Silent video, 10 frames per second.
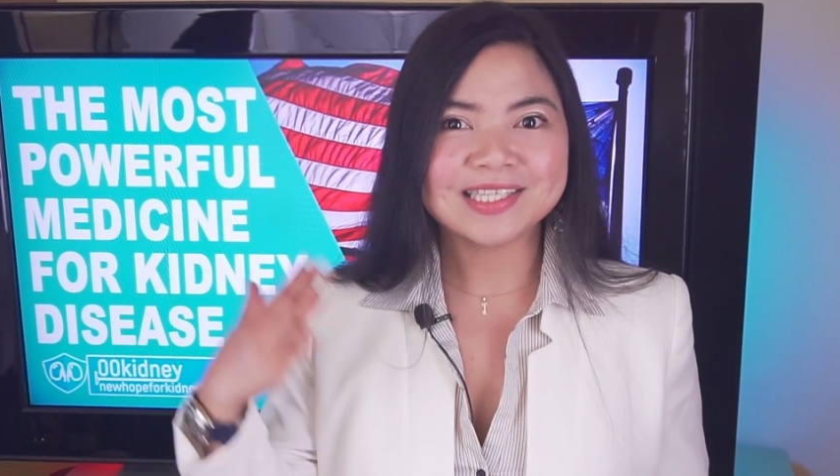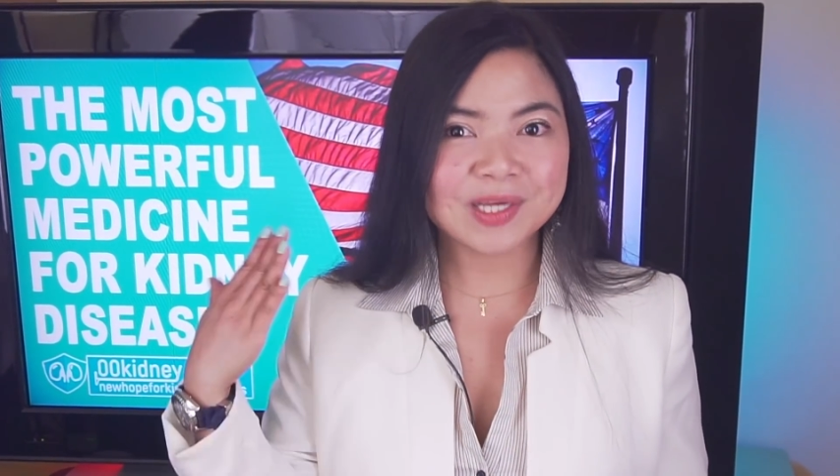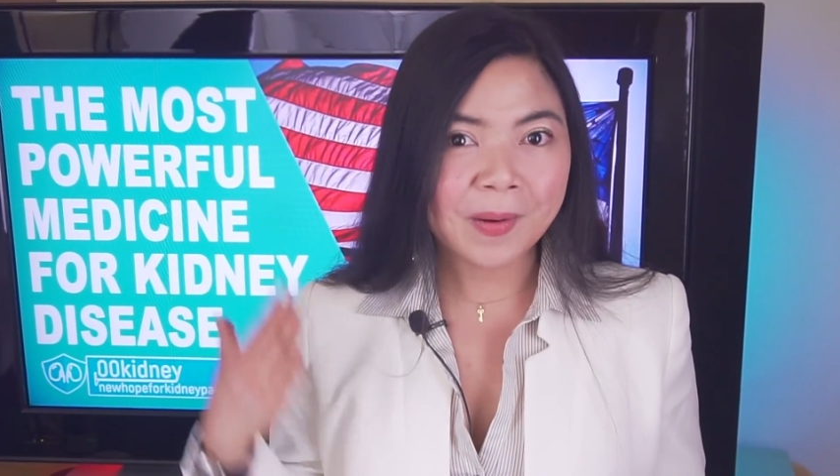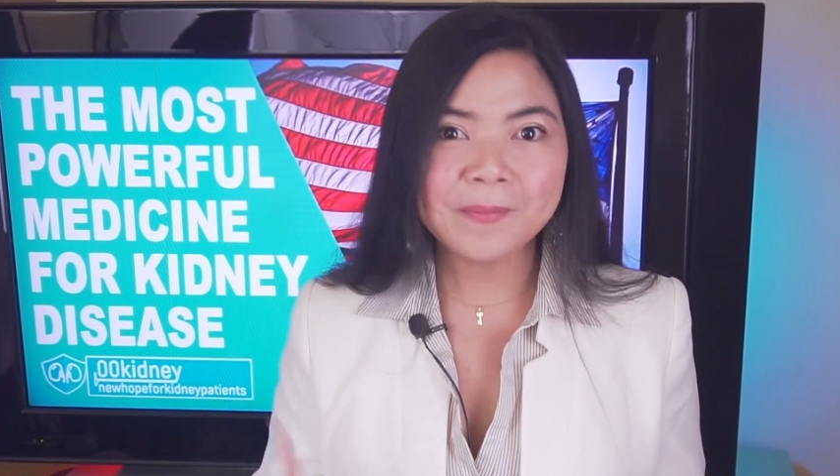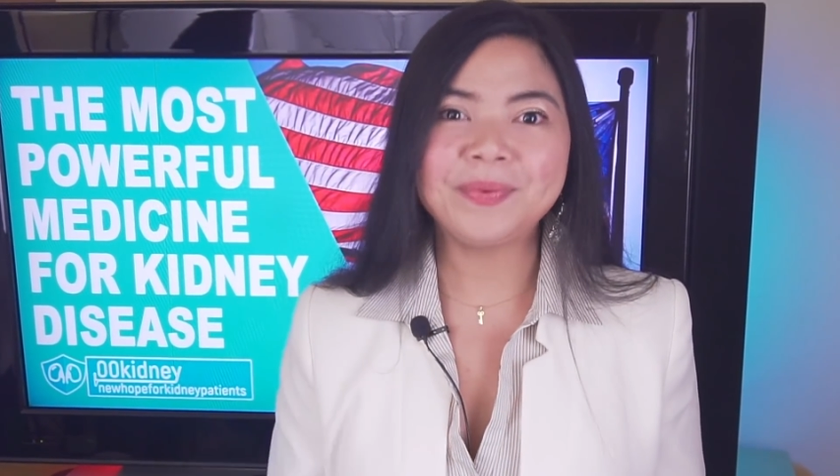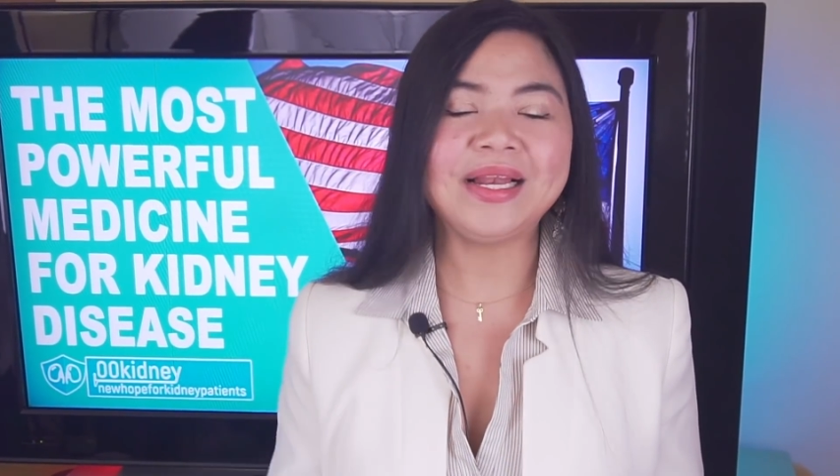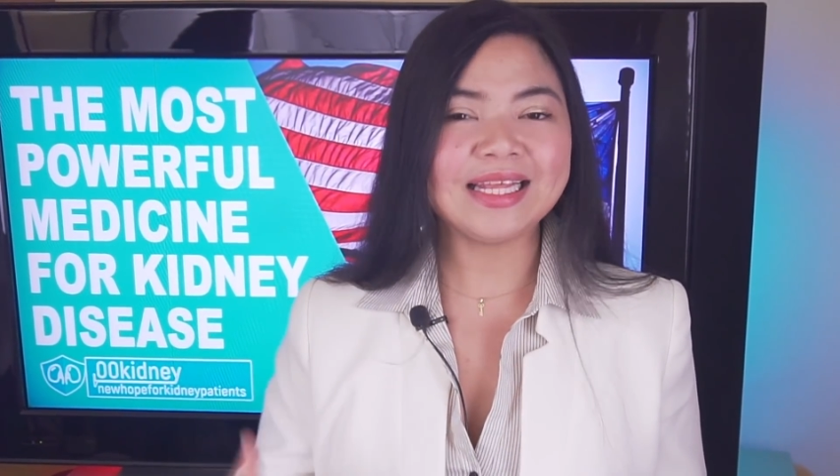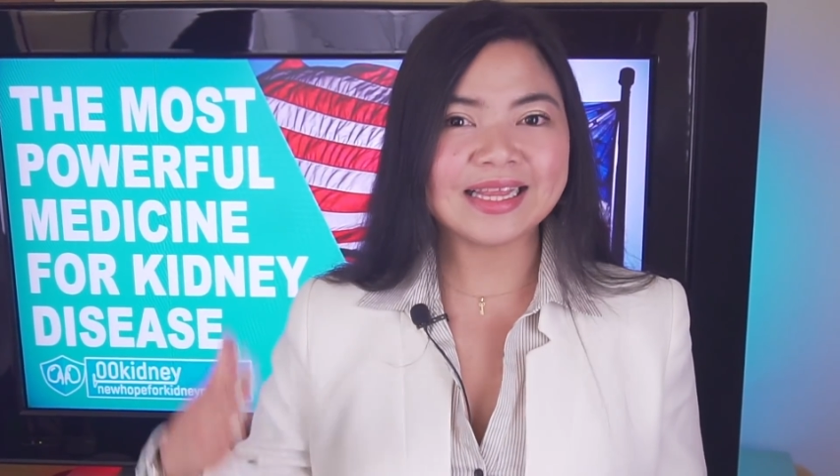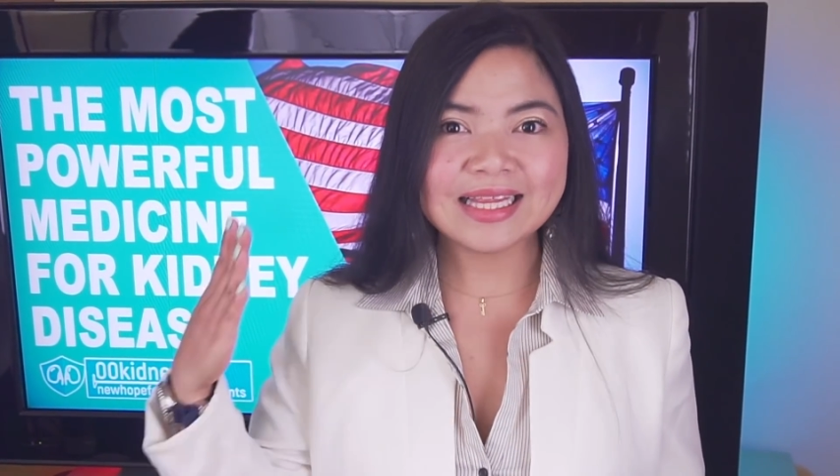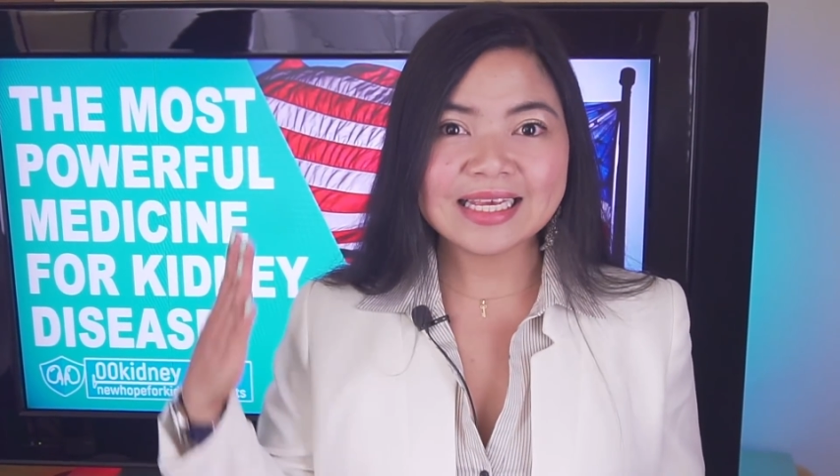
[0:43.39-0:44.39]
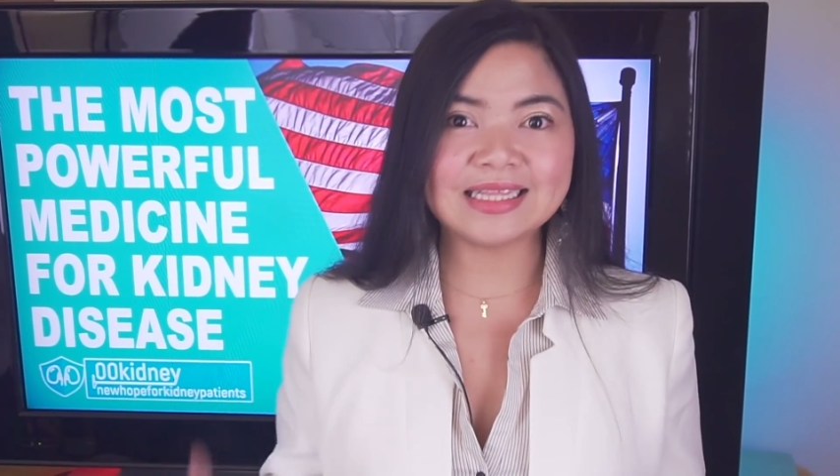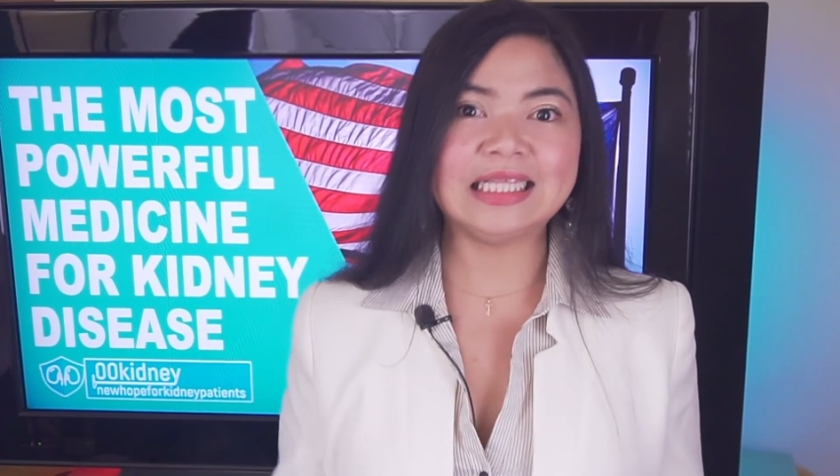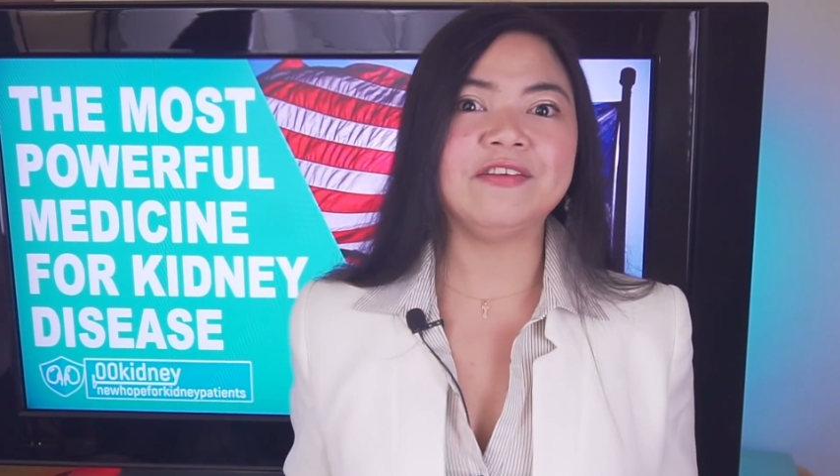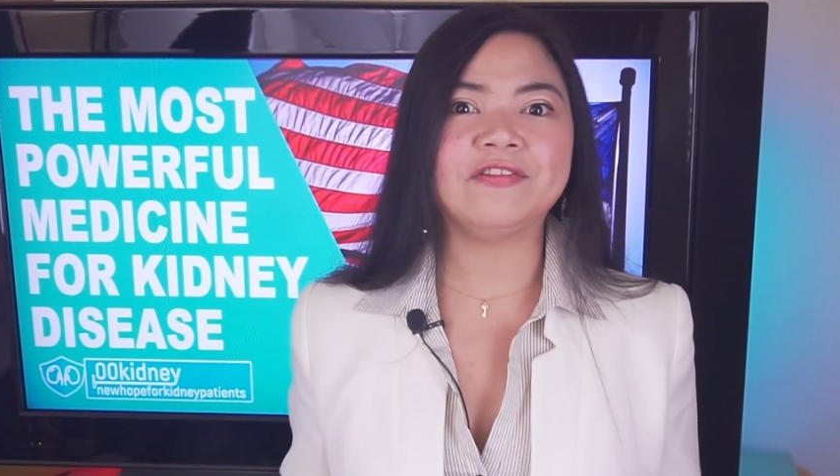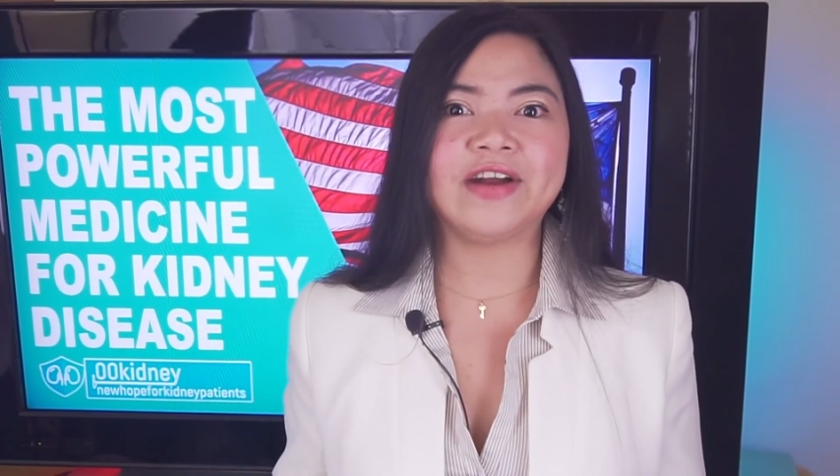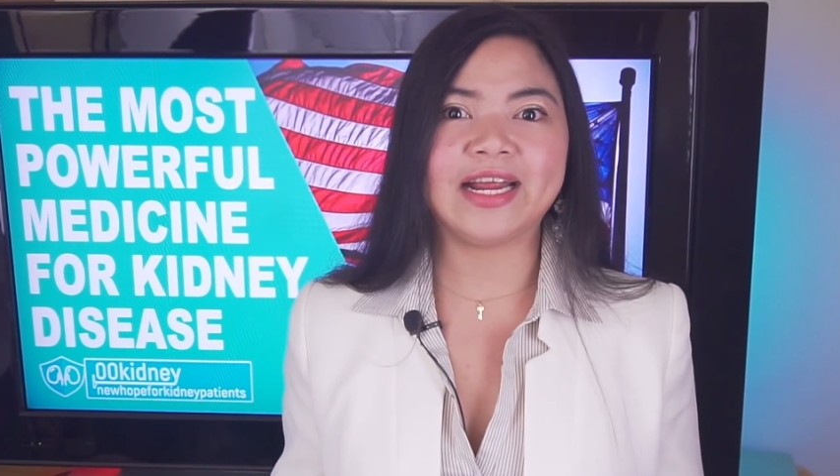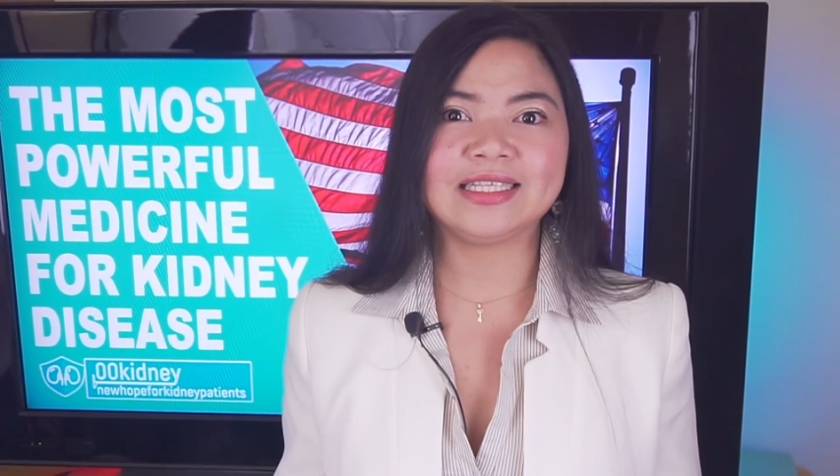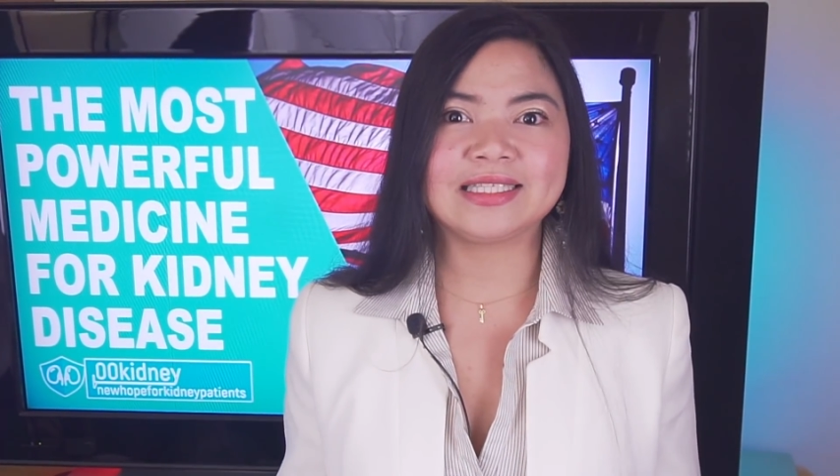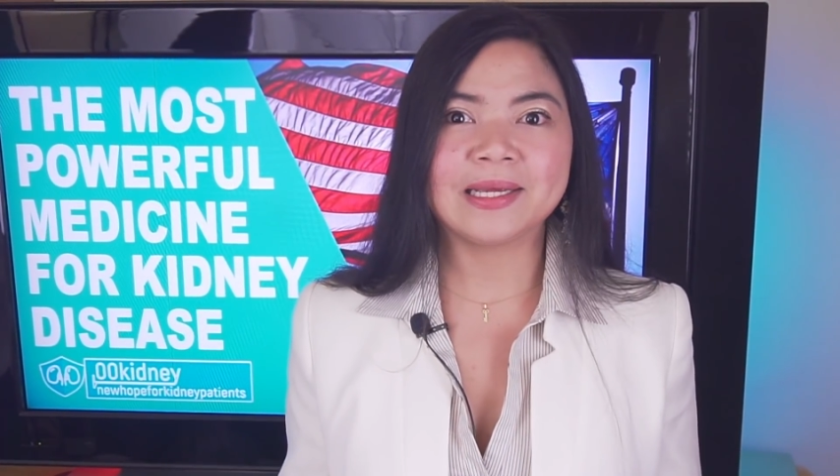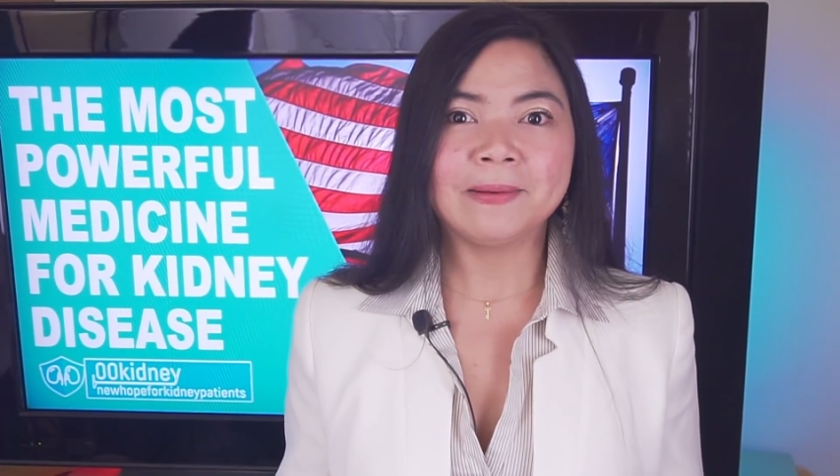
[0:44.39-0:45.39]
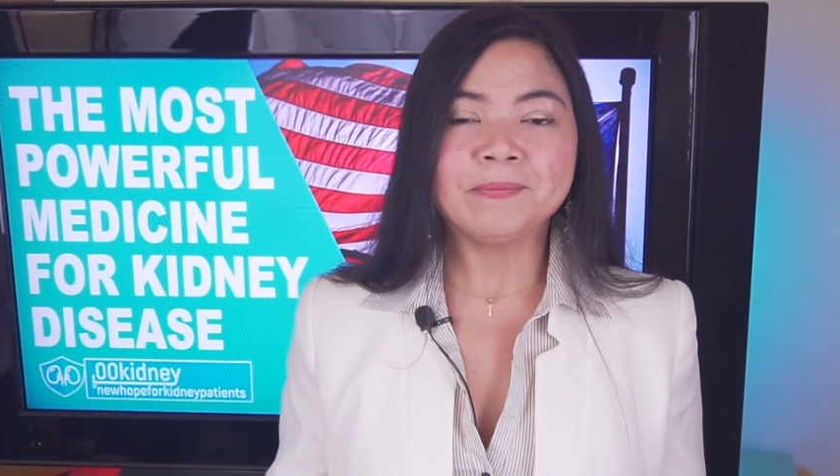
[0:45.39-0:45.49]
completely different.